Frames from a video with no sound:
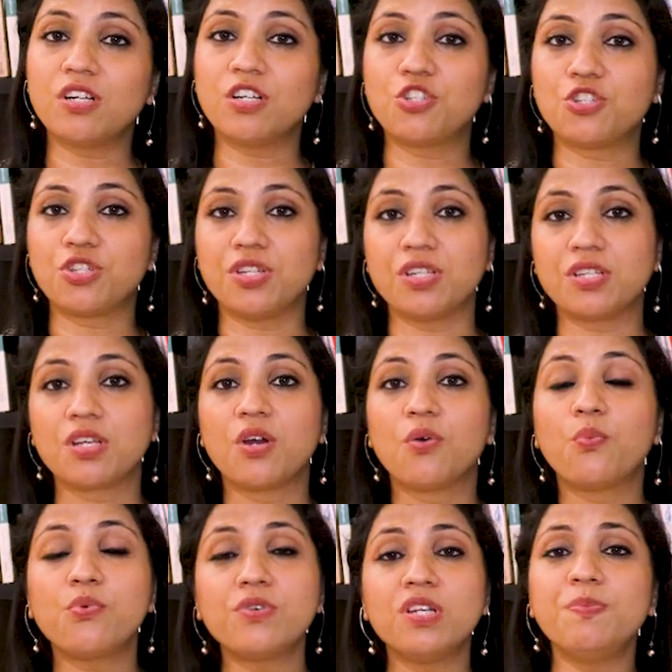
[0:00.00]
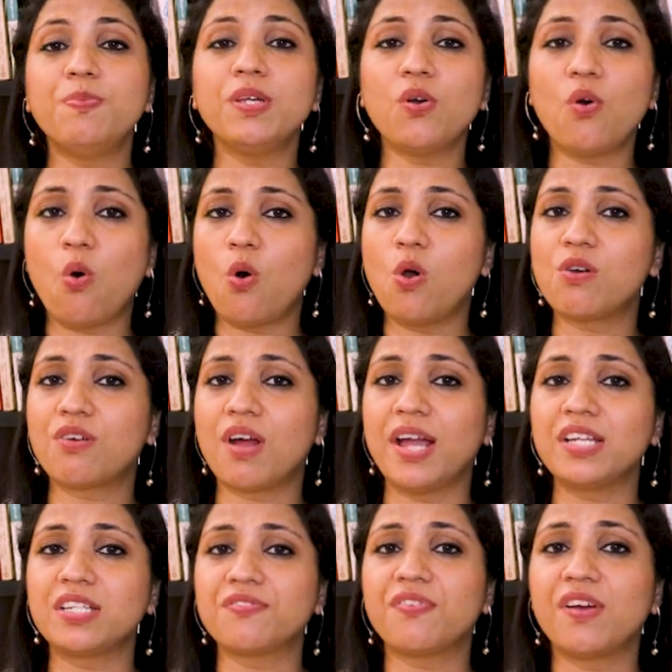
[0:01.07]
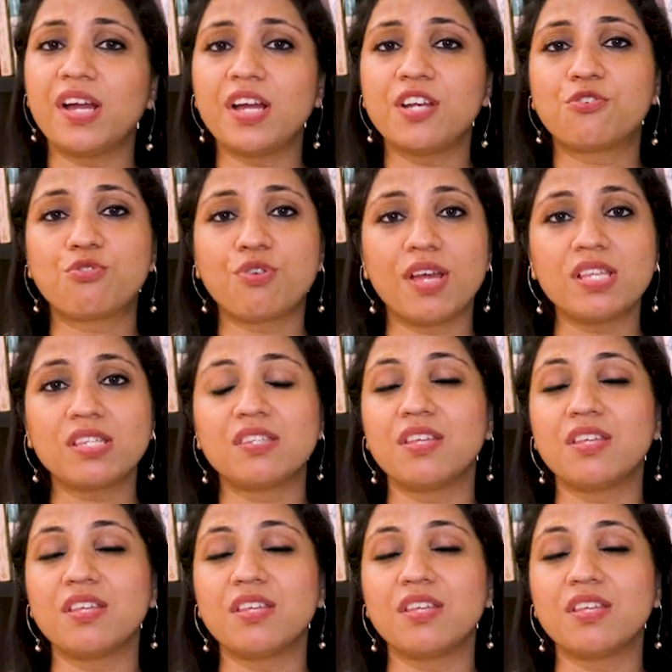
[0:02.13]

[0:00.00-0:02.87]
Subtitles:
urgent, would it be alright if I address